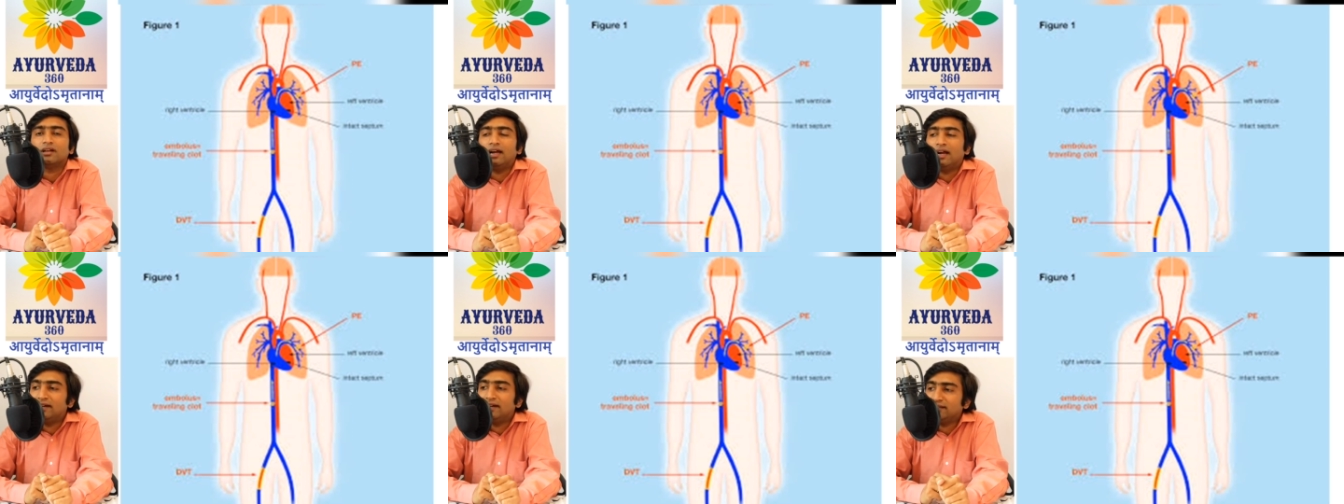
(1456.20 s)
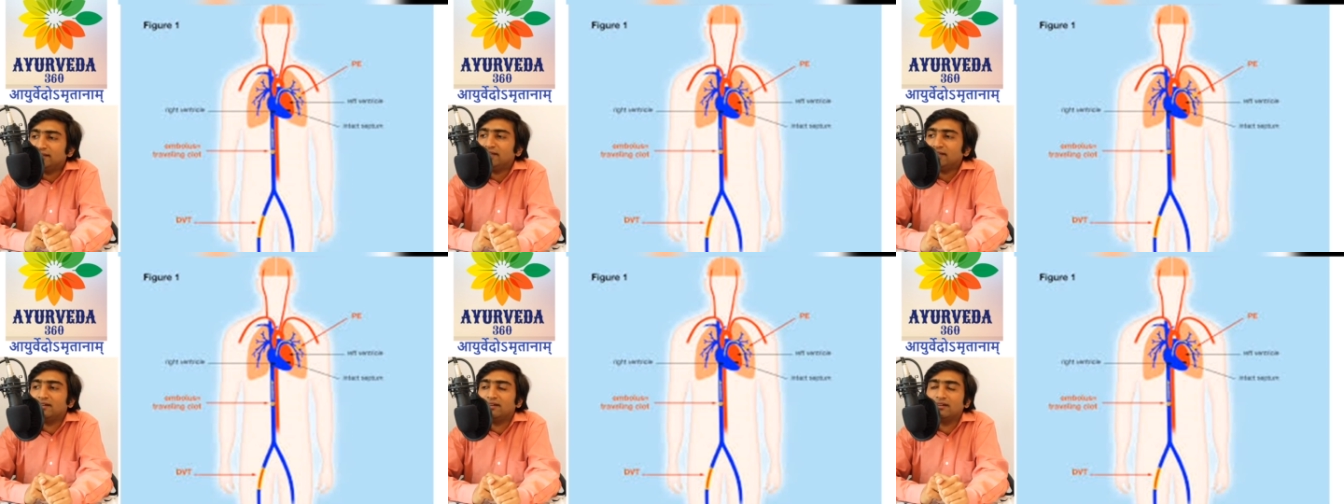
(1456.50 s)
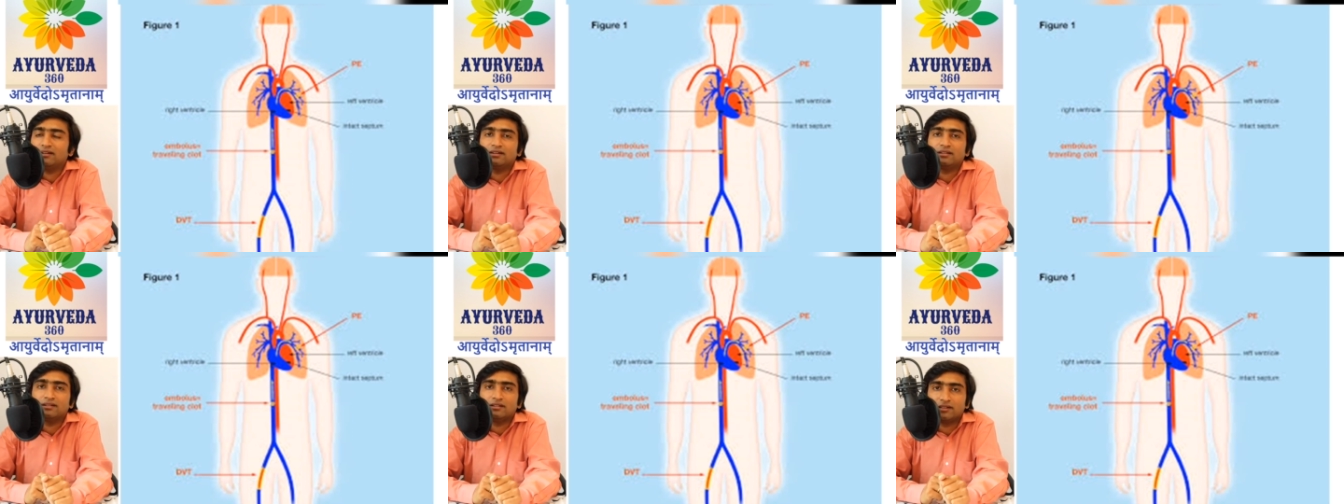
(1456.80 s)
and then
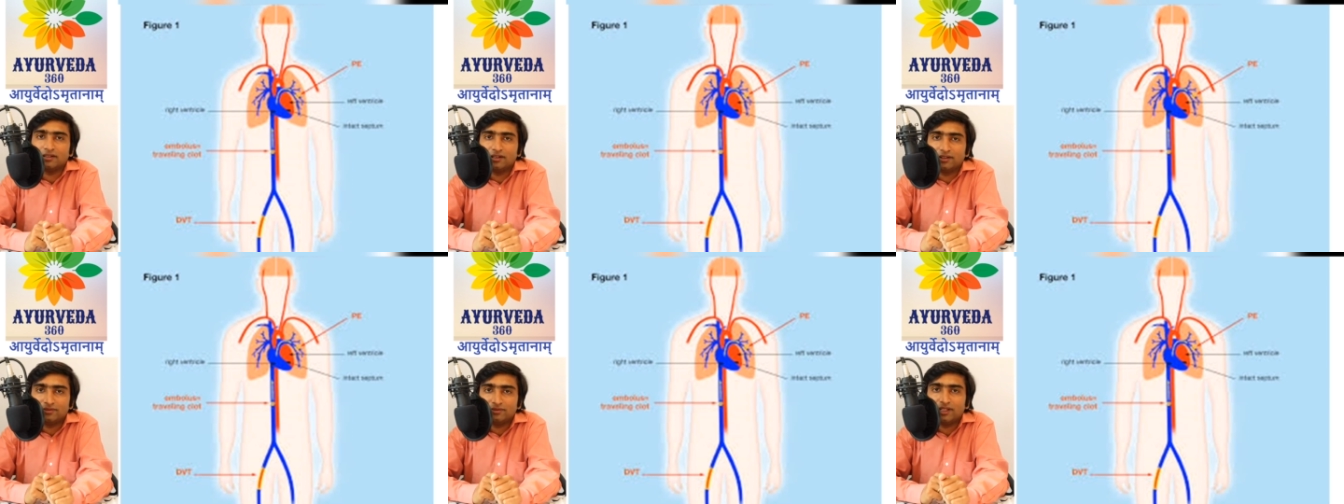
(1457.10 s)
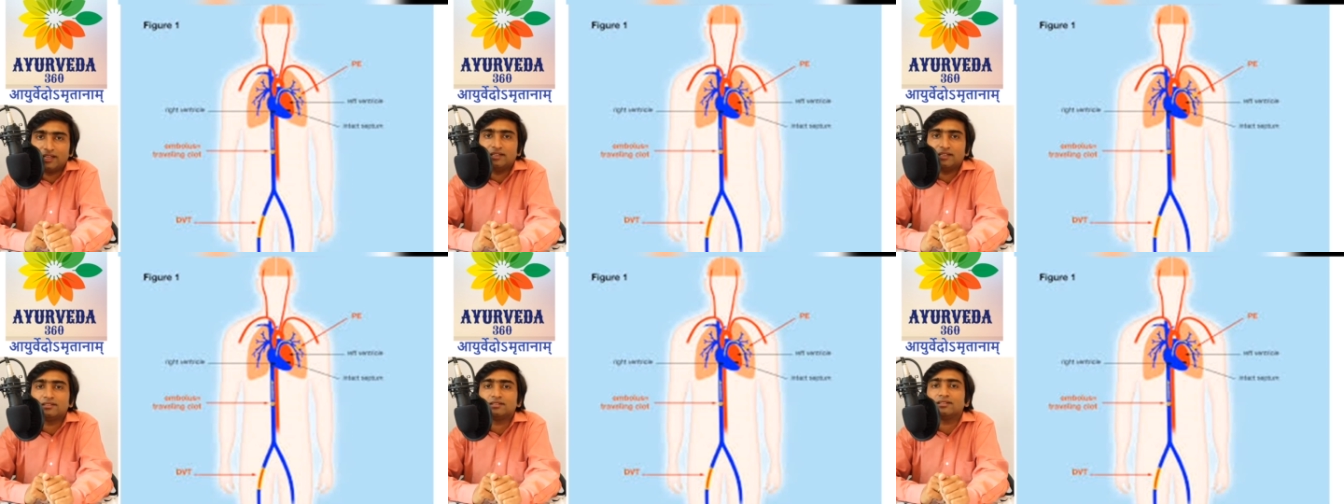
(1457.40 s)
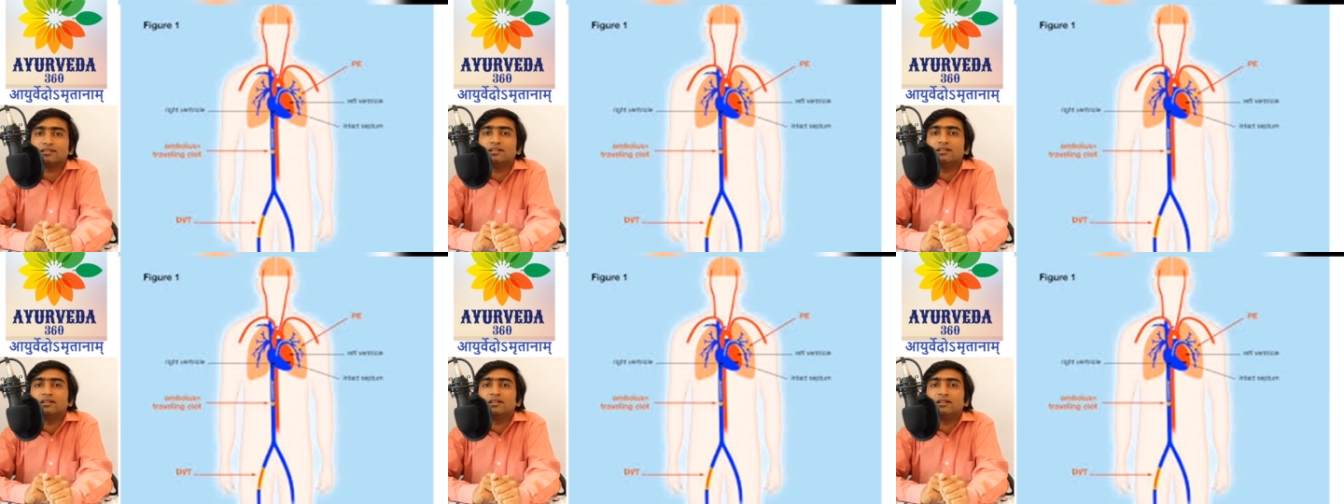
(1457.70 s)
if there
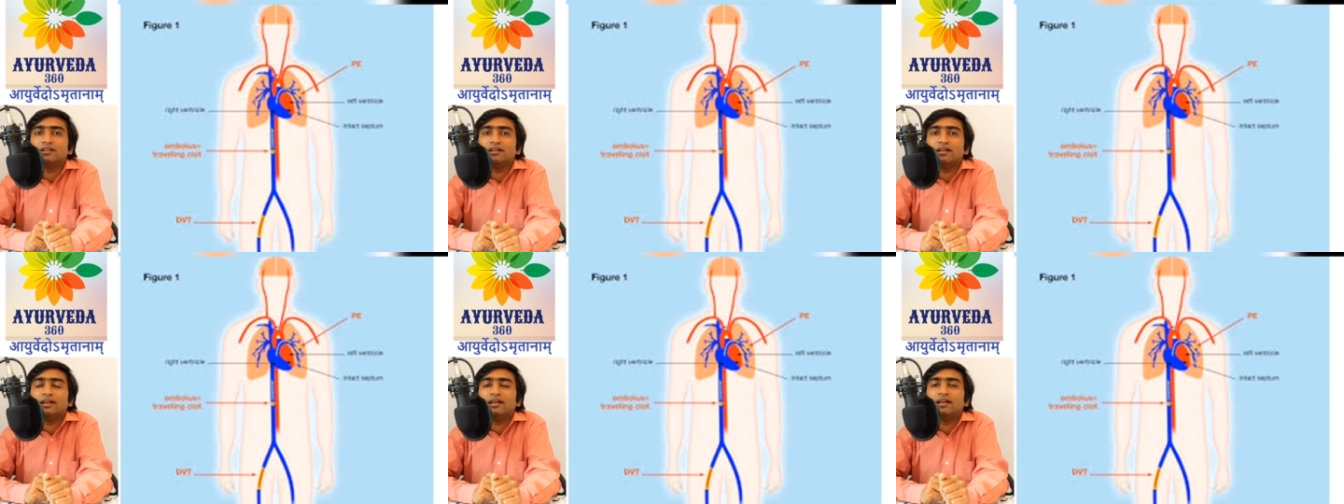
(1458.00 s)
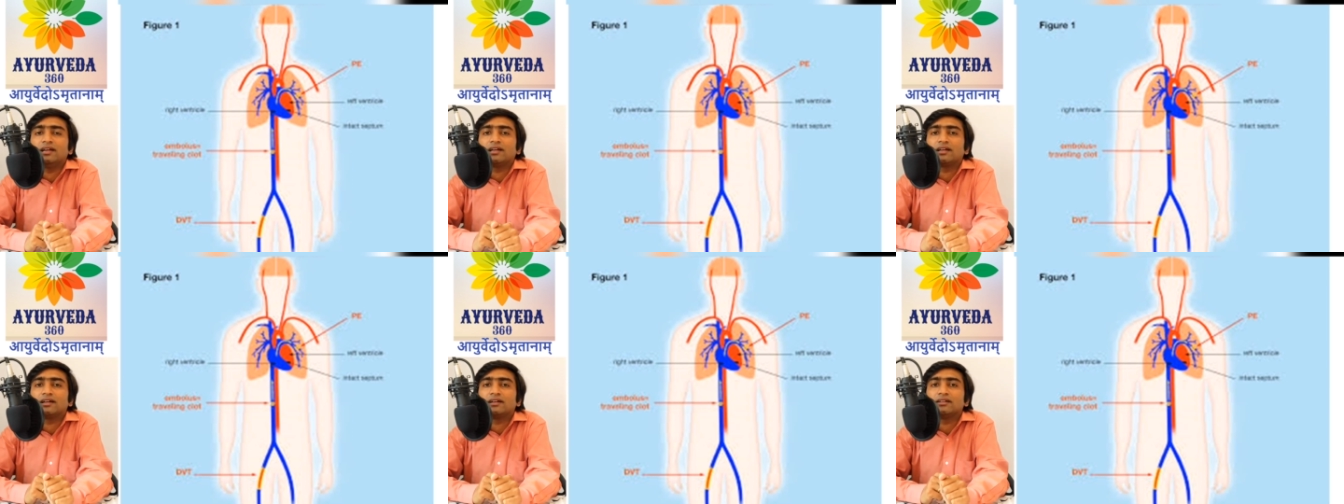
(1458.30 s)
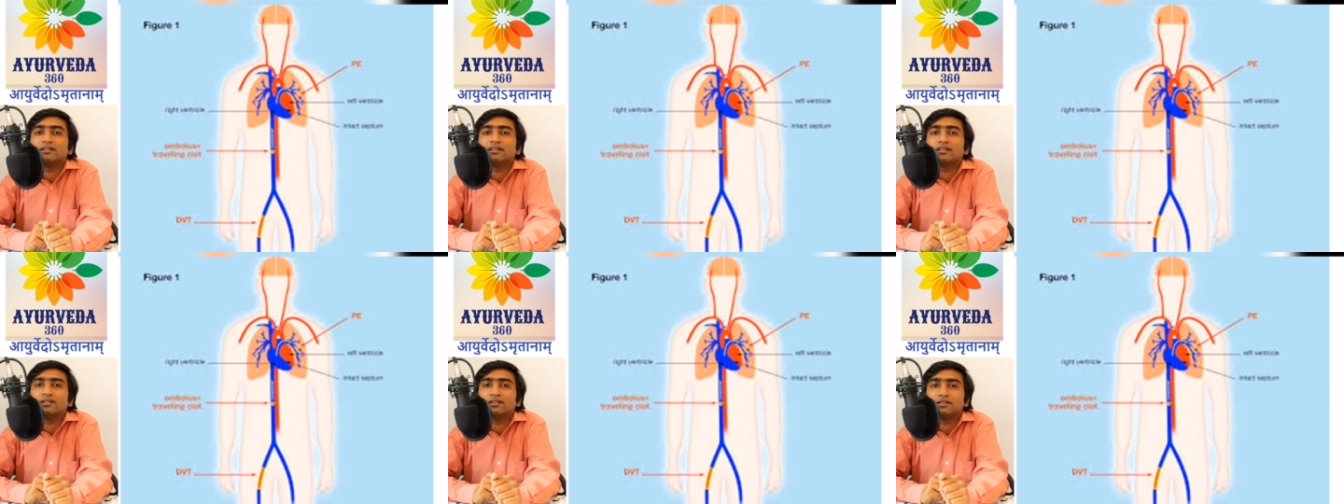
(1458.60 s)
is a
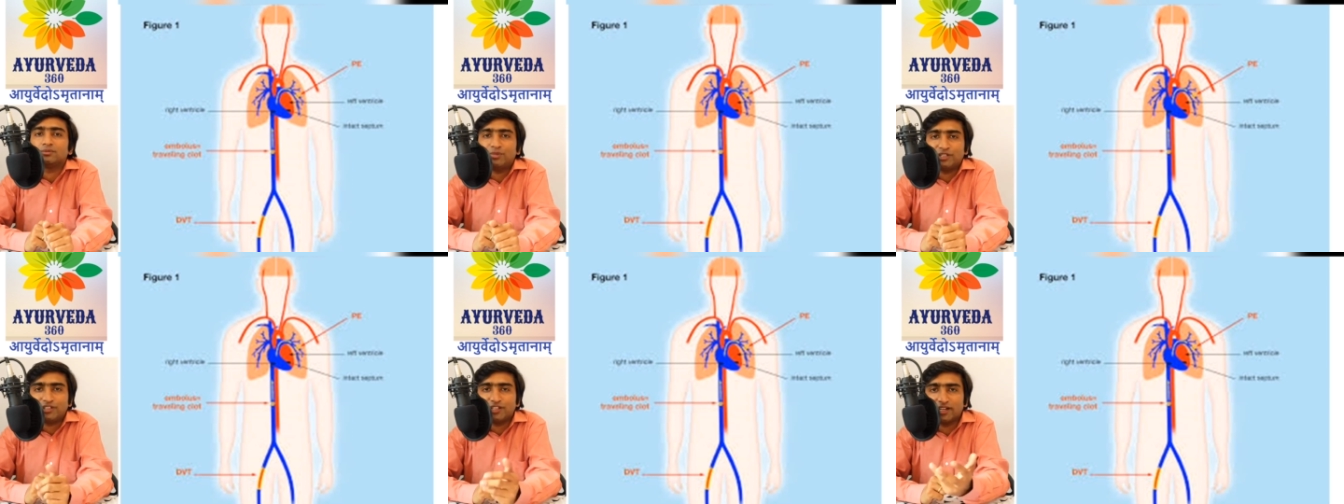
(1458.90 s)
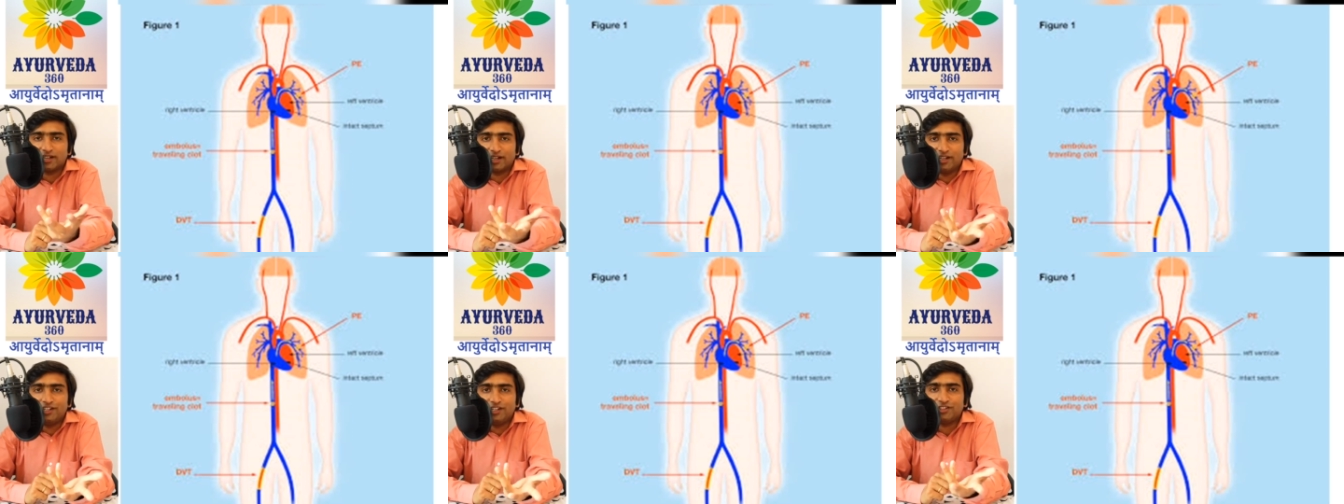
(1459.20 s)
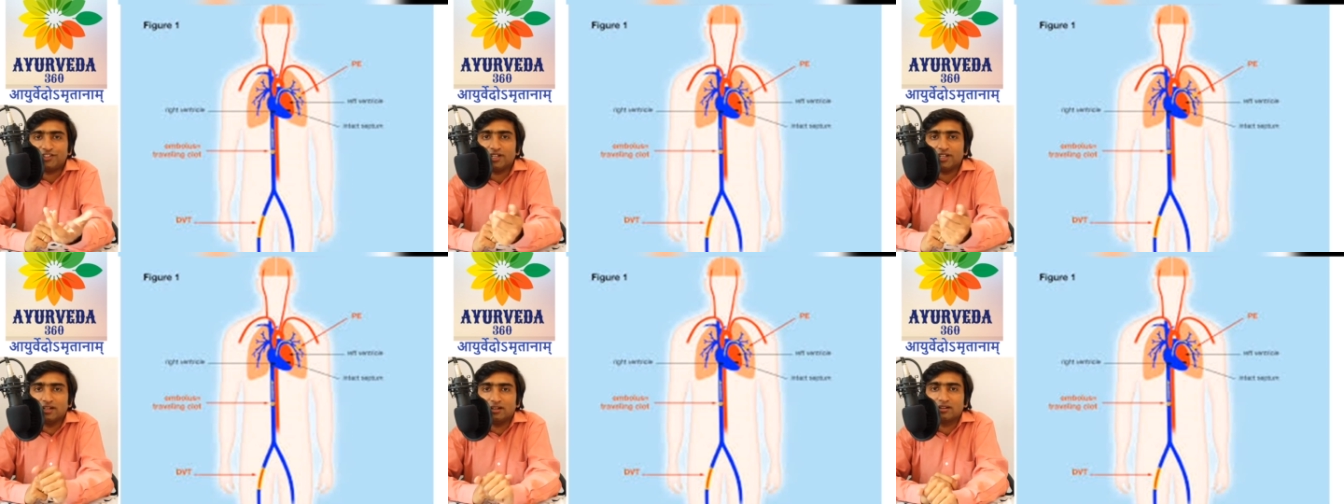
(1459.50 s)
special
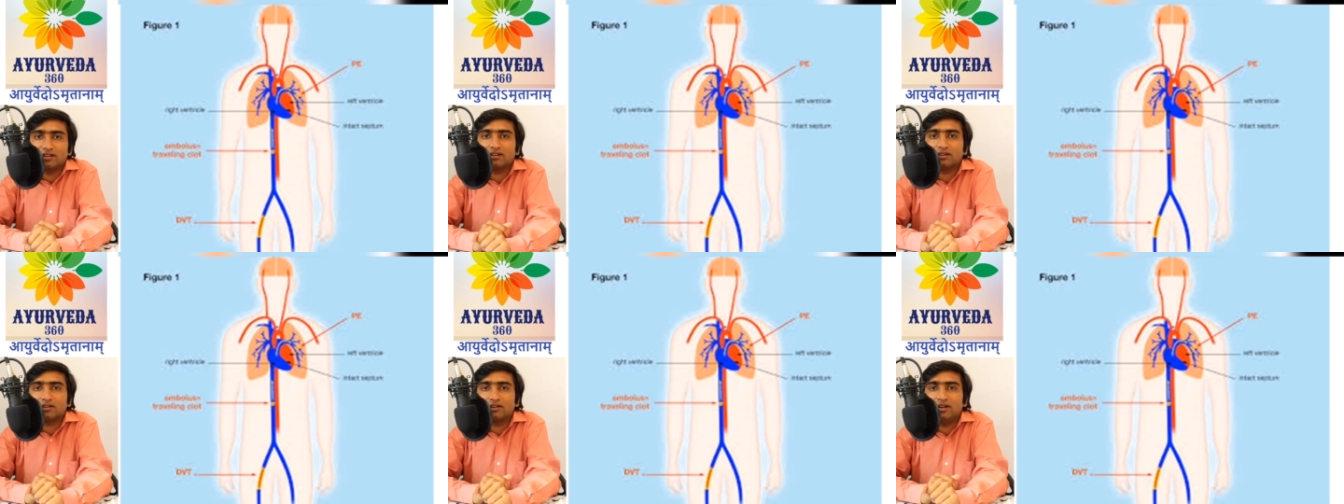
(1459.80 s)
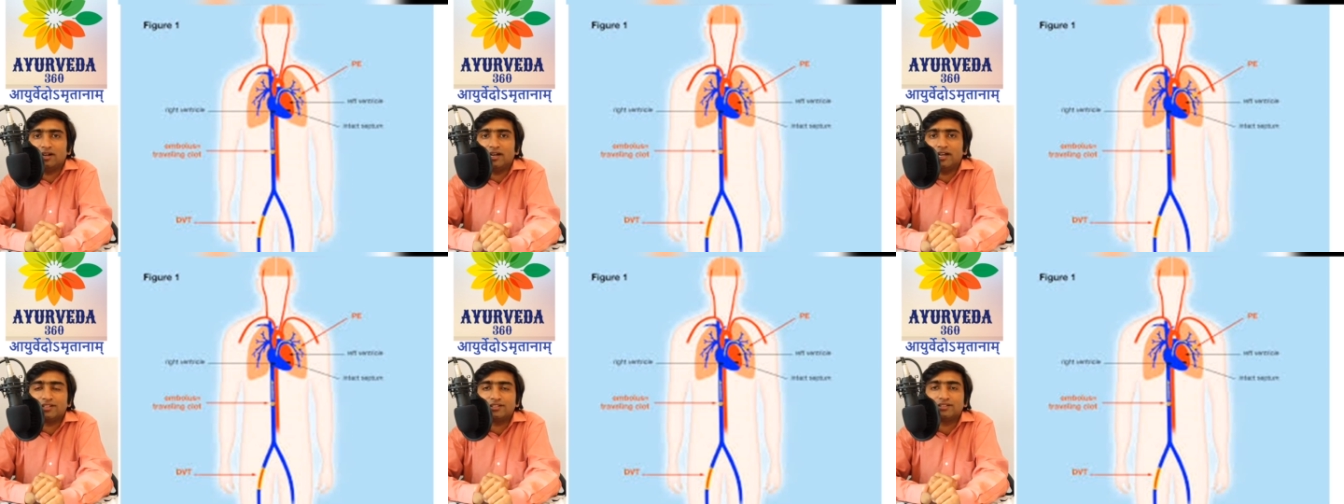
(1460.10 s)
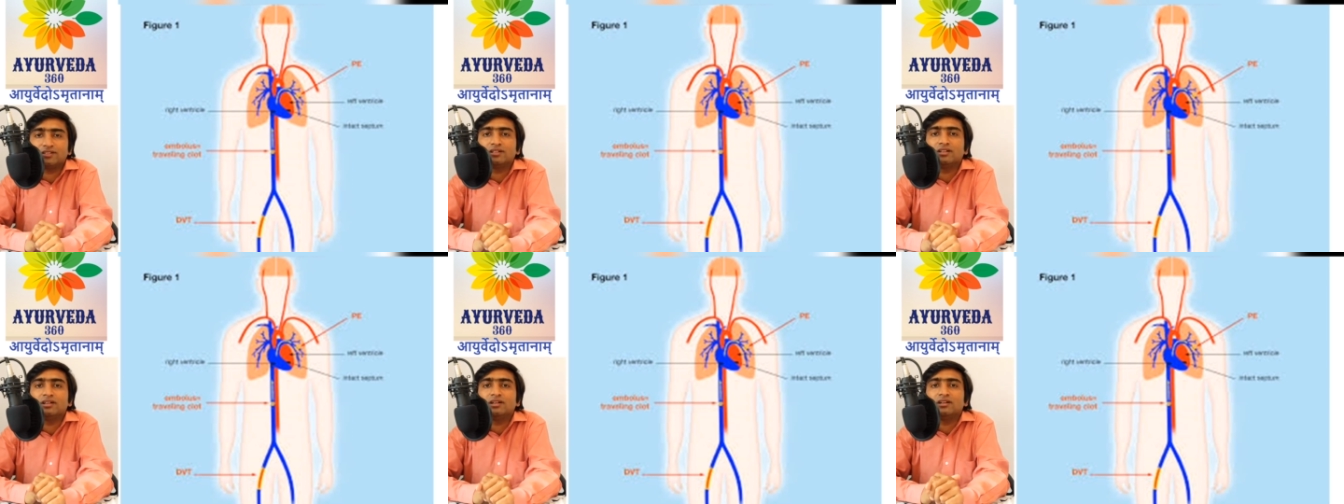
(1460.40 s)
condition called
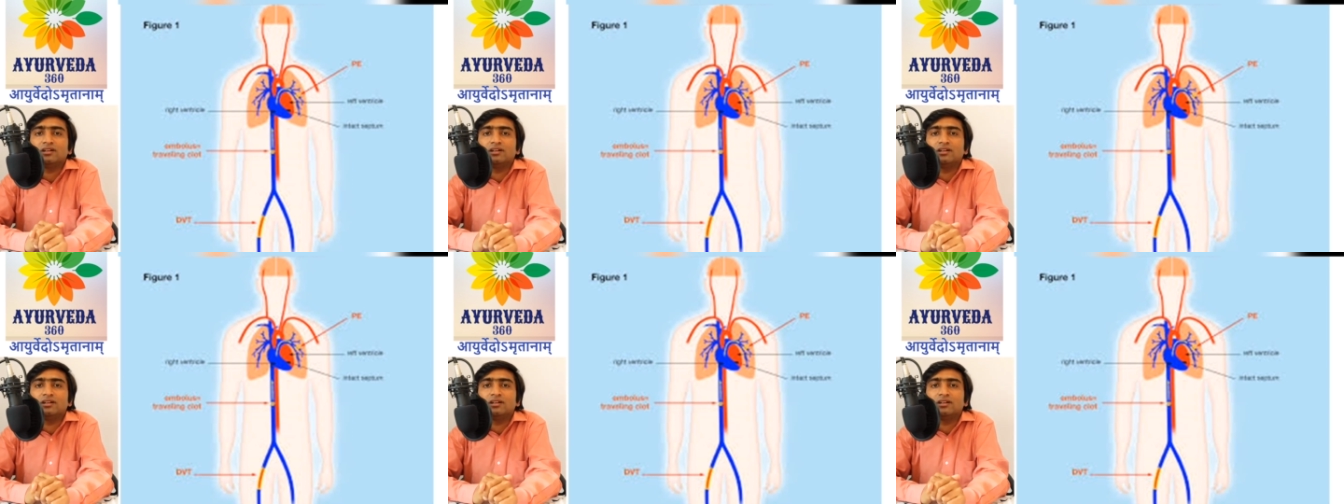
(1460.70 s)
as